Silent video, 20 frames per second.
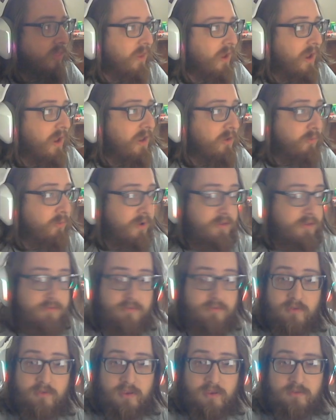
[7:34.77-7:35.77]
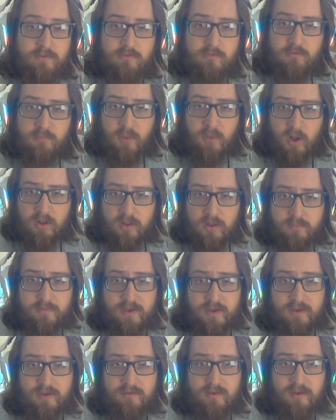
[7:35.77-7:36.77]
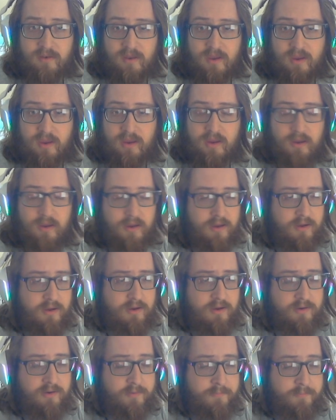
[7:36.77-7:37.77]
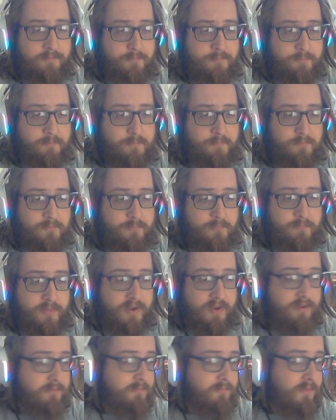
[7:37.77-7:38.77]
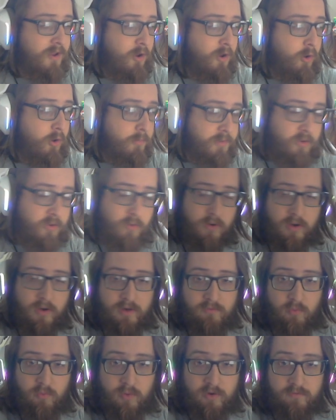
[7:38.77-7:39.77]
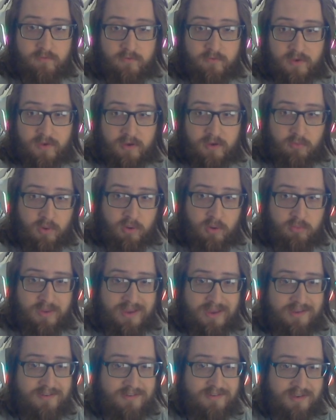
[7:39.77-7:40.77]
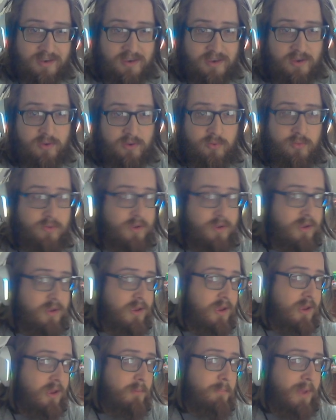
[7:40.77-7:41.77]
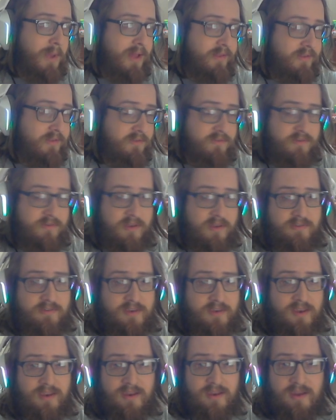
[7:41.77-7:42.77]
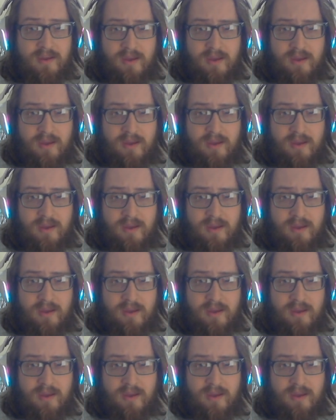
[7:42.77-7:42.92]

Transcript: Anyways, it's a small update today, but I hope you all have a wonderful day while we continue balance testing.